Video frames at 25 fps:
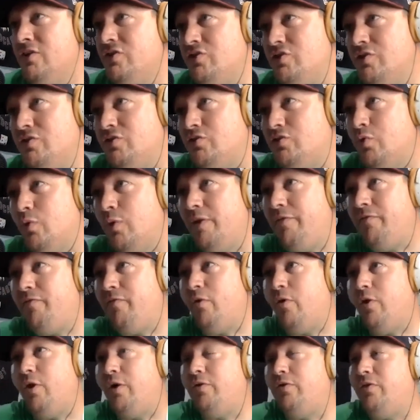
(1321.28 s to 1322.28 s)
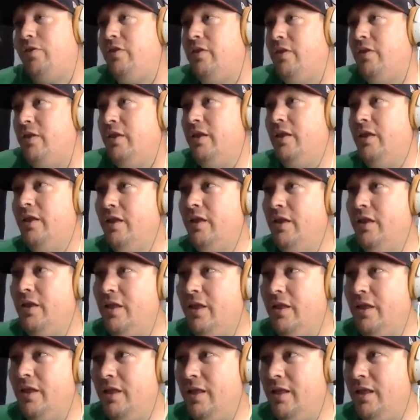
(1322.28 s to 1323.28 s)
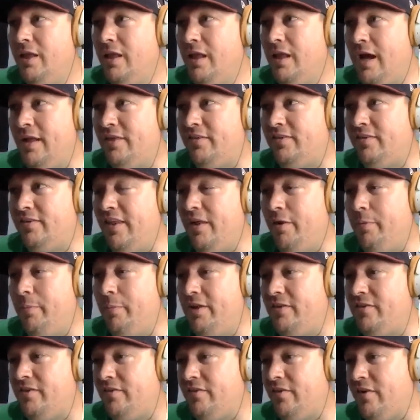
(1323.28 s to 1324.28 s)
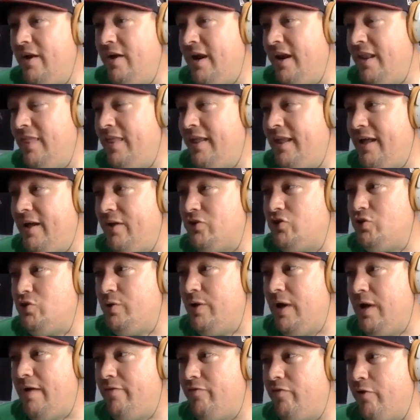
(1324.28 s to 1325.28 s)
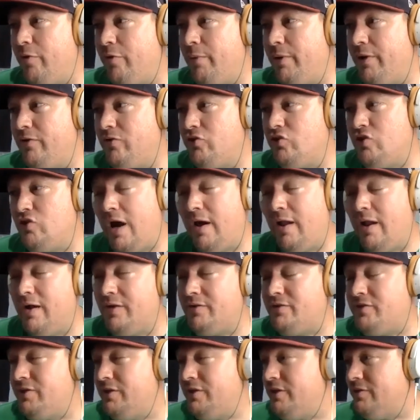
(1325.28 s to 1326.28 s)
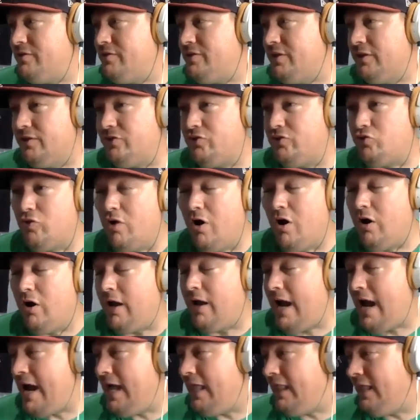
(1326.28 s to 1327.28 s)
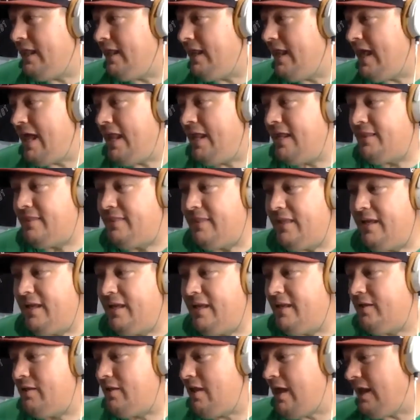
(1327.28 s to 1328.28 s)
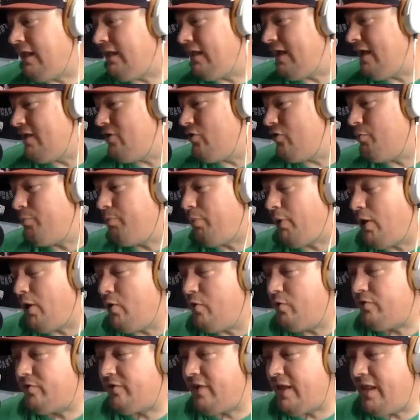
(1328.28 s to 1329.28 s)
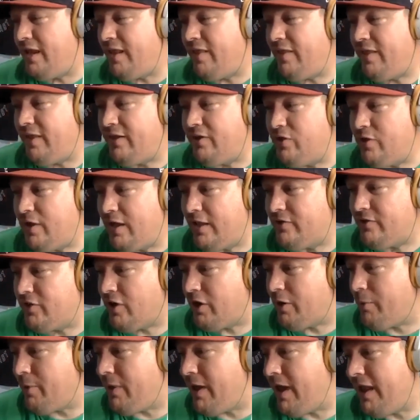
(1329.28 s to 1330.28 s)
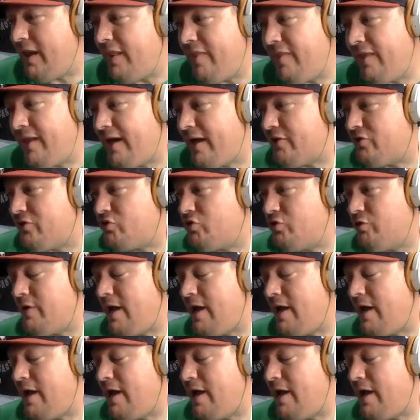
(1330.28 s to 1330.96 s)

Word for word: June twenty fourth? on stalemates. Is there anything else you got for me? Shout out to, to Strong Island, anything, LIU Post, anything. You got to talk about anything else you